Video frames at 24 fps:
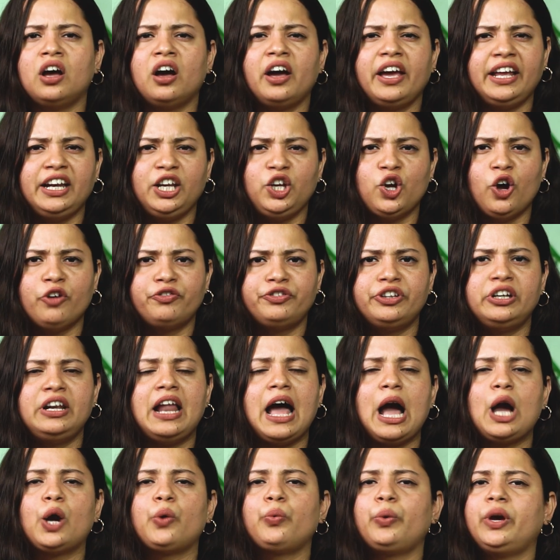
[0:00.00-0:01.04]
any of the
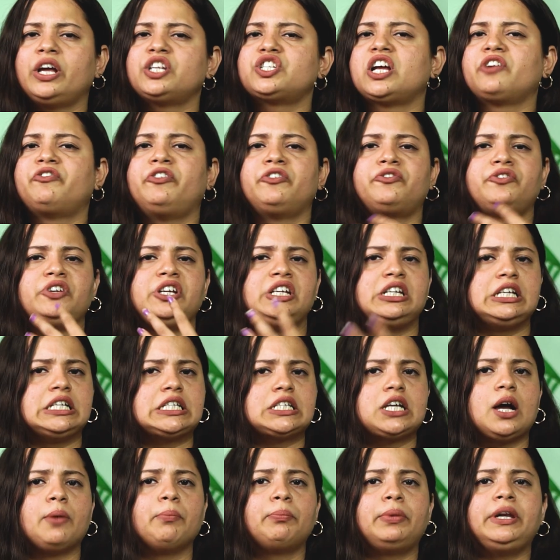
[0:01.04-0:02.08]
language, and 15 days
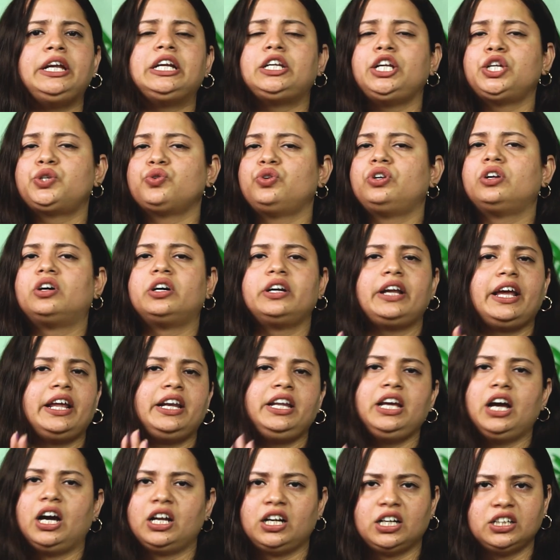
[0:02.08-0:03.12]
completely to learn
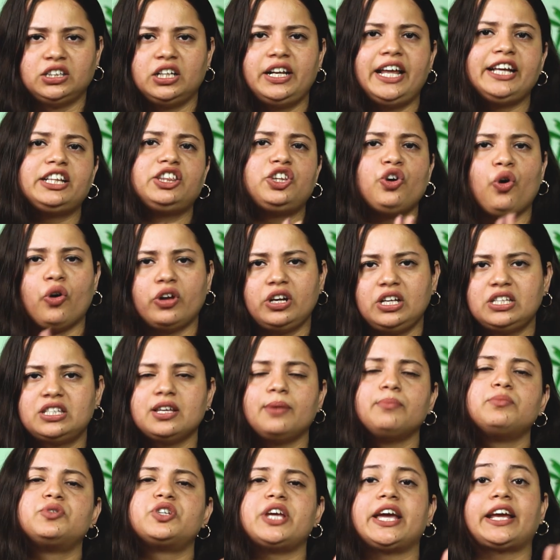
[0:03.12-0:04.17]
any another like theory
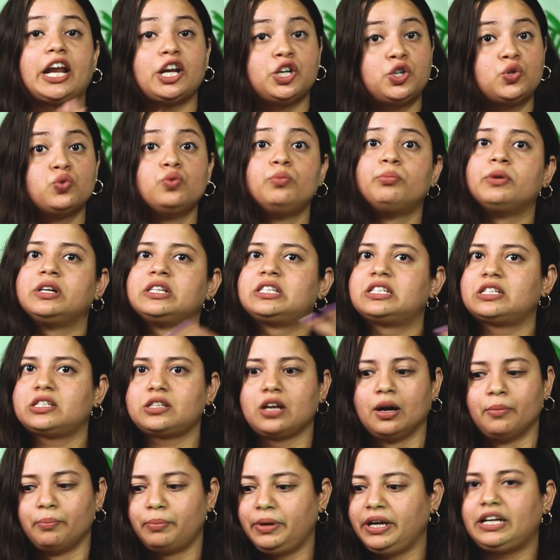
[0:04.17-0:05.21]
subject, and 2 months
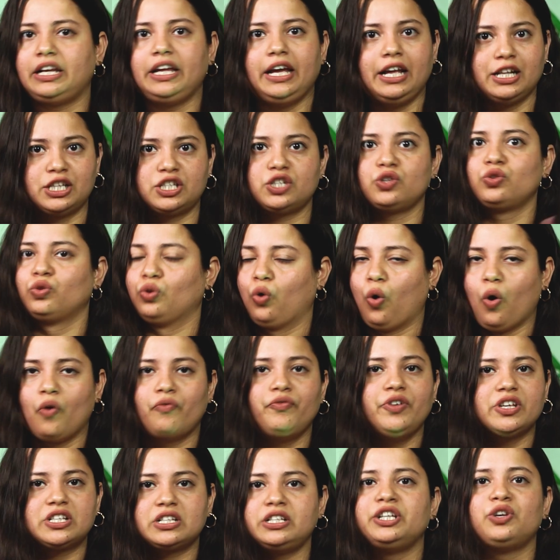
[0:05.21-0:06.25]
completely. It's
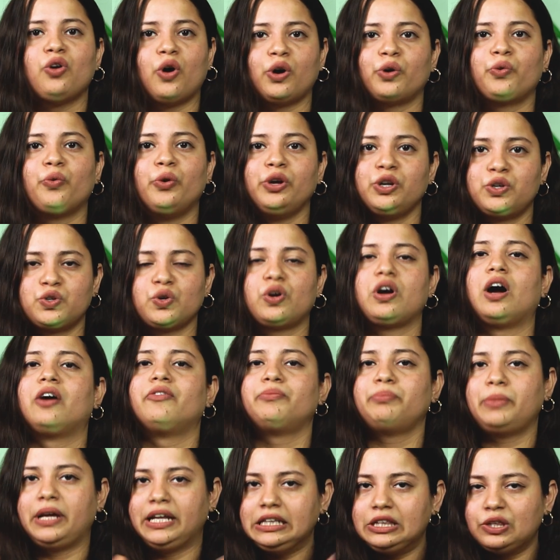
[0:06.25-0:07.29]
obviously not going to come
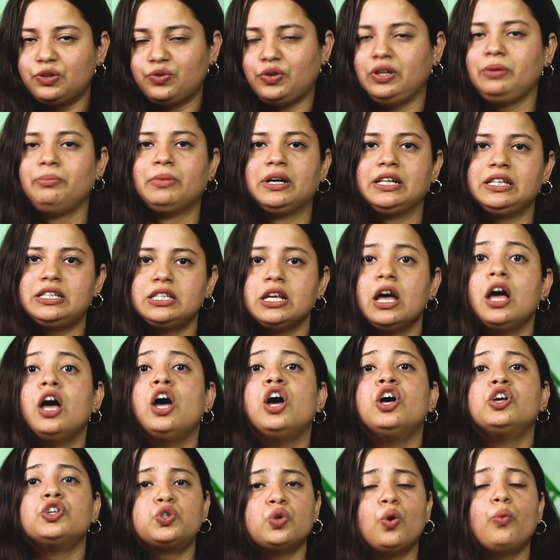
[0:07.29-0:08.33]
in 3 months.
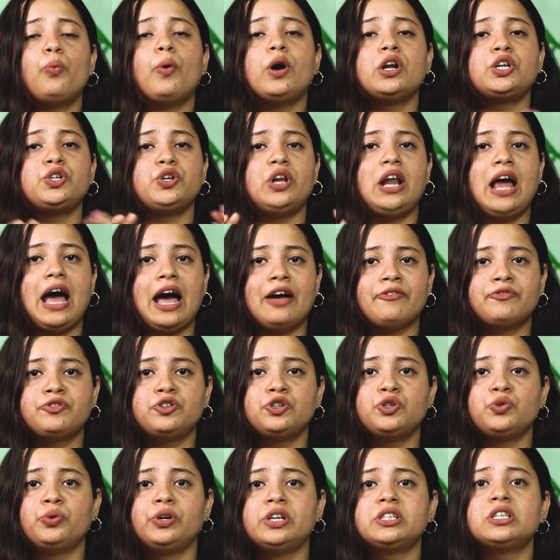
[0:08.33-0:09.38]
So what you'll have to
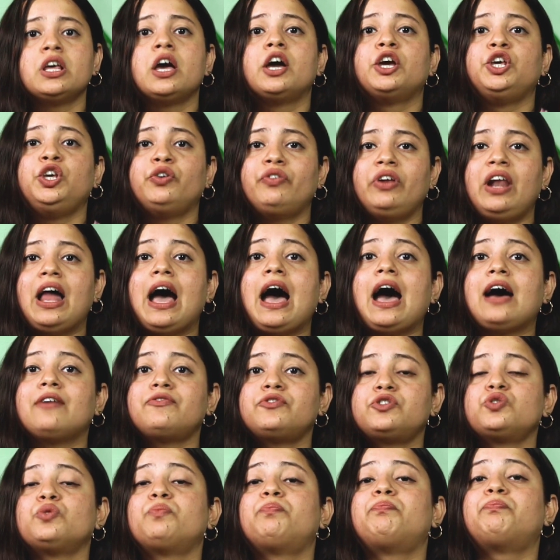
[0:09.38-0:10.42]
do is you will
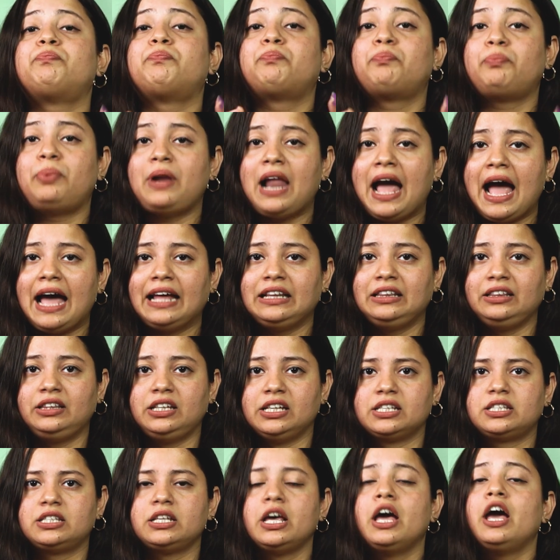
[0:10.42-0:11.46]
have to plan
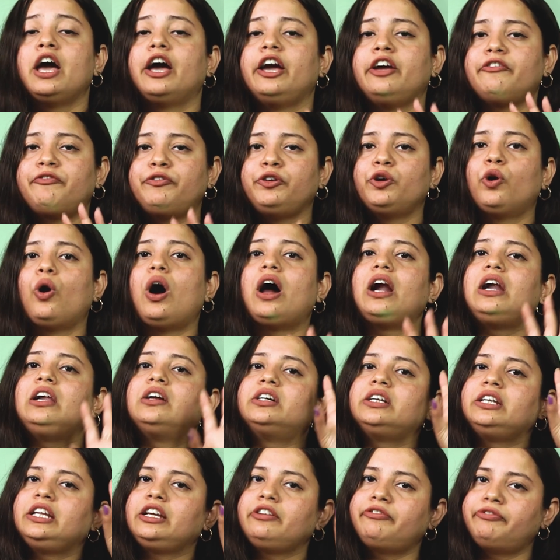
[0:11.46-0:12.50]
this. If you are
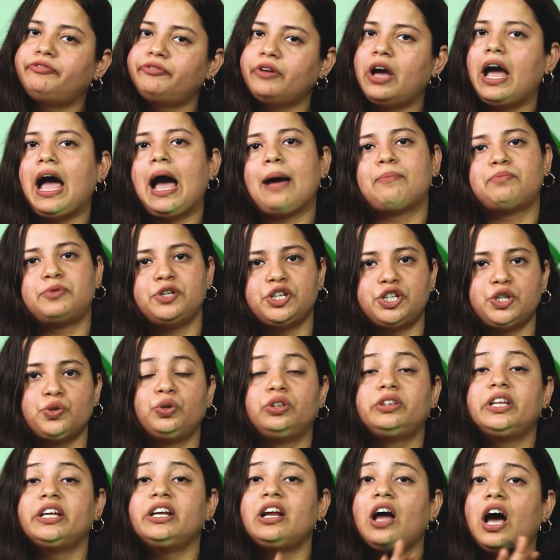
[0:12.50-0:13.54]
learning
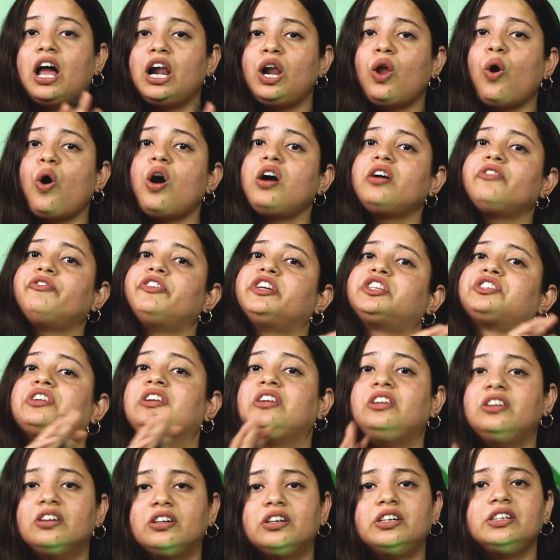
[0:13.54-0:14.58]
Aptitude, then along with
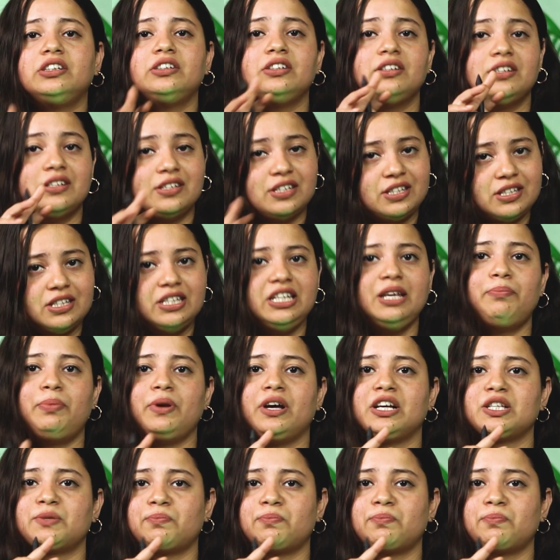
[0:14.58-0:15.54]
learn C++,